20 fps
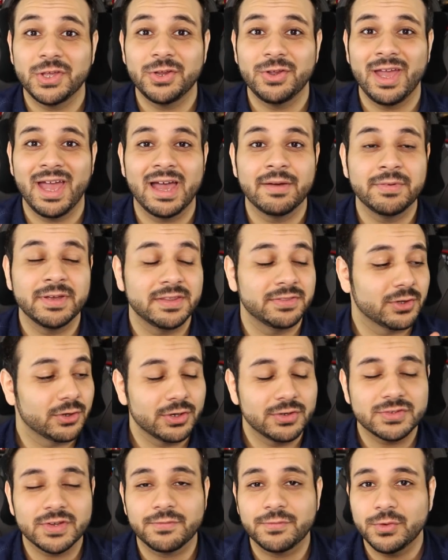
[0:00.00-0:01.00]
there you have it, and
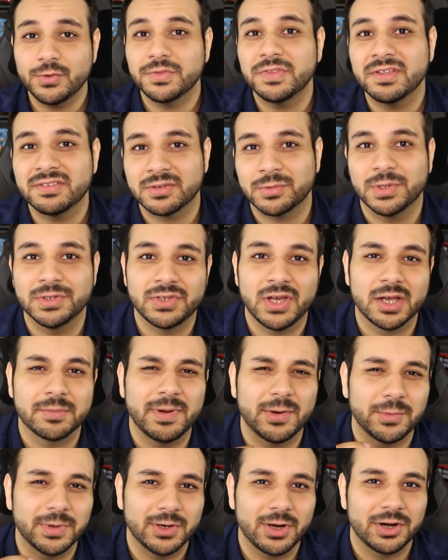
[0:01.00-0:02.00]
there is a few things I want to talk
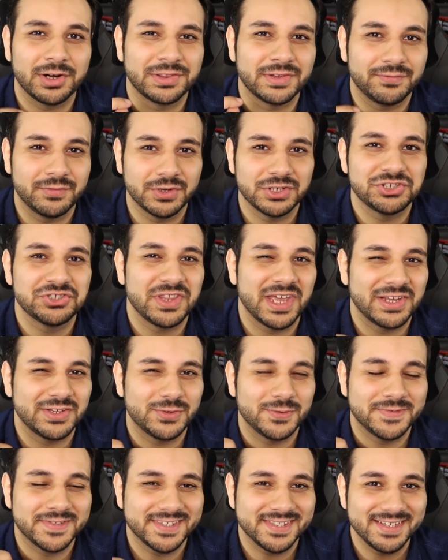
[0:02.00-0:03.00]
about regarding the footage that
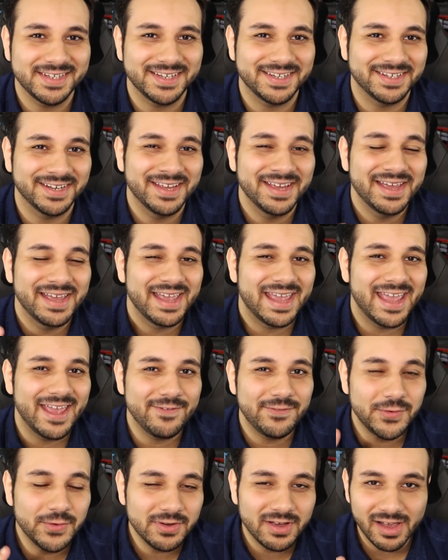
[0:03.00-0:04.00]
you've seen.
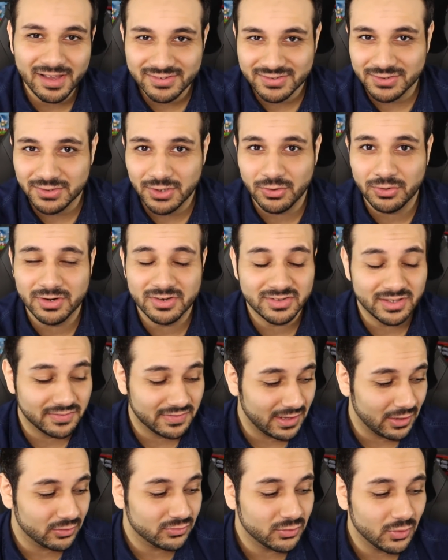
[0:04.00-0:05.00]
If you guys notice
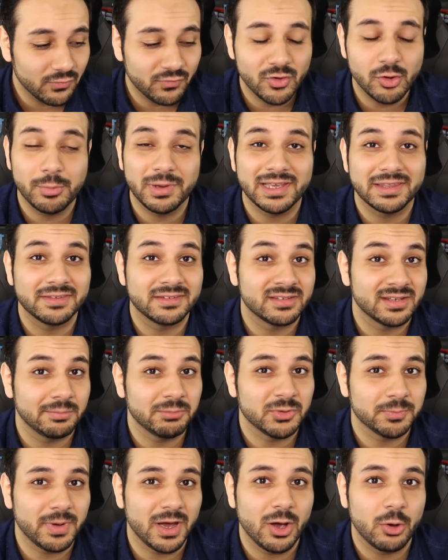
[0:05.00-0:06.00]
that they are still filming in the
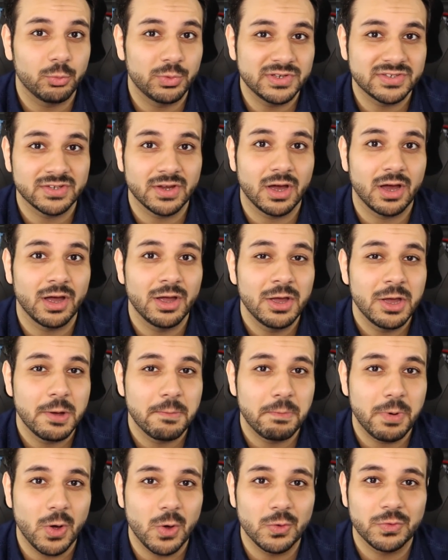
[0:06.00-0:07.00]
same spot, we saw
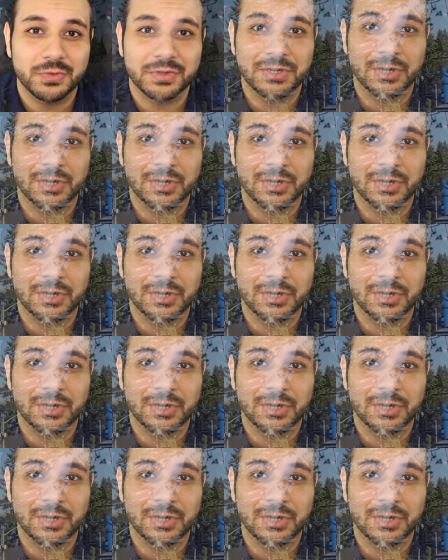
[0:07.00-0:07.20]
both,